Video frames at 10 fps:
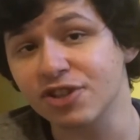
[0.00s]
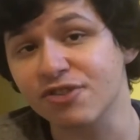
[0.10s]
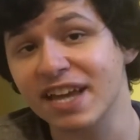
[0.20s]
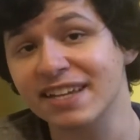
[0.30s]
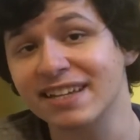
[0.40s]
They're
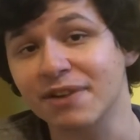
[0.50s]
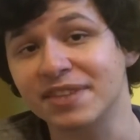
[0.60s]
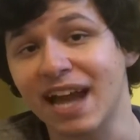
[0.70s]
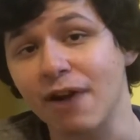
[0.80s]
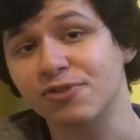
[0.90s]
kicking out
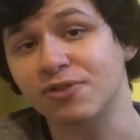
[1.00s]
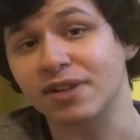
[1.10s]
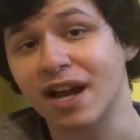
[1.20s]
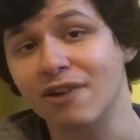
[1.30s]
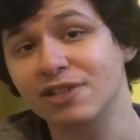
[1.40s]
the Arizona
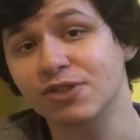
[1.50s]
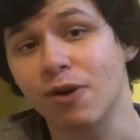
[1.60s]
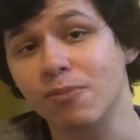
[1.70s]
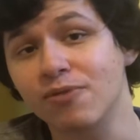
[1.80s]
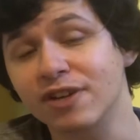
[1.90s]
Coyotes, who
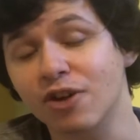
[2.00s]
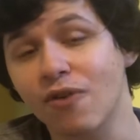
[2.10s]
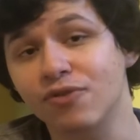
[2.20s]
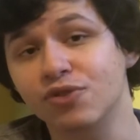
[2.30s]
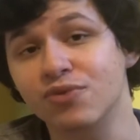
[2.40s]
are moving
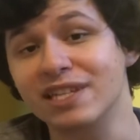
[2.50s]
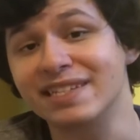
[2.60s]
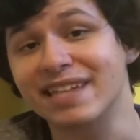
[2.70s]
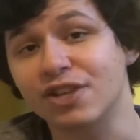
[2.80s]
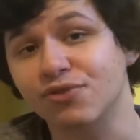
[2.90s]
over to the
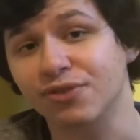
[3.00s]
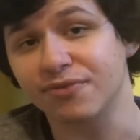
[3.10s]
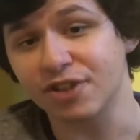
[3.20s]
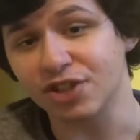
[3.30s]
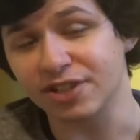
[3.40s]
Central
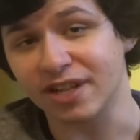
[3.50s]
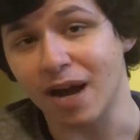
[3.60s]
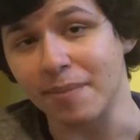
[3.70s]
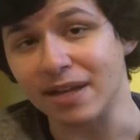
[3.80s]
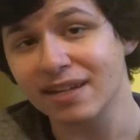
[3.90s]
Division to
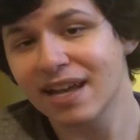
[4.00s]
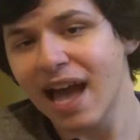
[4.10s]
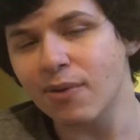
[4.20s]
come in,